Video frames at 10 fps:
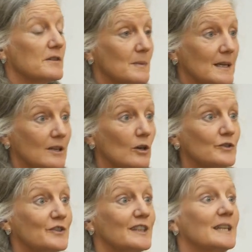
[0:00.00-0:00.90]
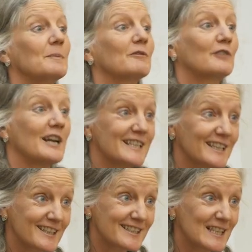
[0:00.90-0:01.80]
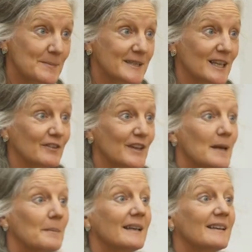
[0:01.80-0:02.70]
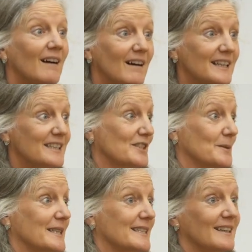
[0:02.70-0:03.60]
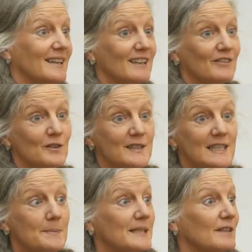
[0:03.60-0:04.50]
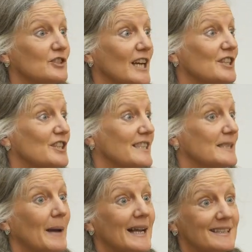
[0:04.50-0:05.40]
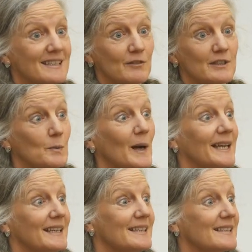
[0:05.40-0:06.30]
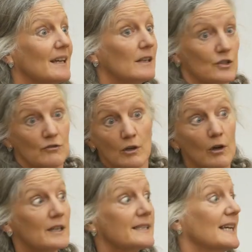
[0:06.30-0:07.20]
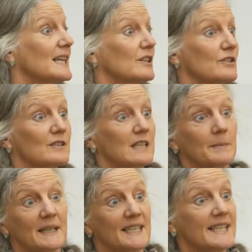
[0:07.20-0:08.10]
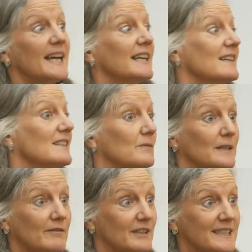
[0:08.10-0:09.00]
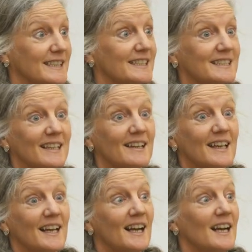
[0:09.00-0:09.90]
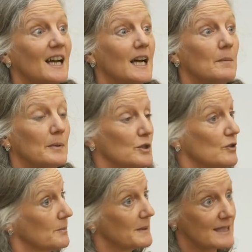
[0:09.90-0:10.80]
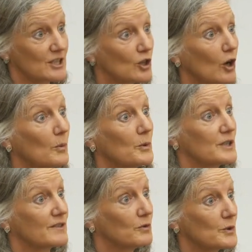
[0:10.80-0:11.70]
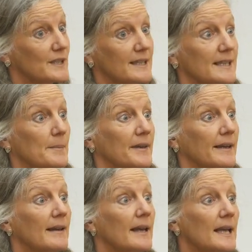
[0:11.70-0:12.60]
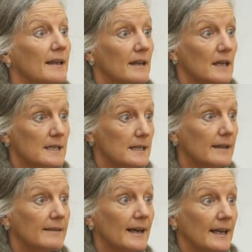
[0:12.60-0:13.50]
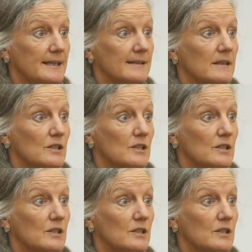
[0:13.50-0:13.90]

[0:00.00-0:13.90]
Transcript: to be constantly befriending our sleep self, being kind to it. If your sleep self changes its patterns or its ways because you're on holiday, because you're sleeping in a tent, whatever it is, because you've got a busy job which is forcing something. It's like that.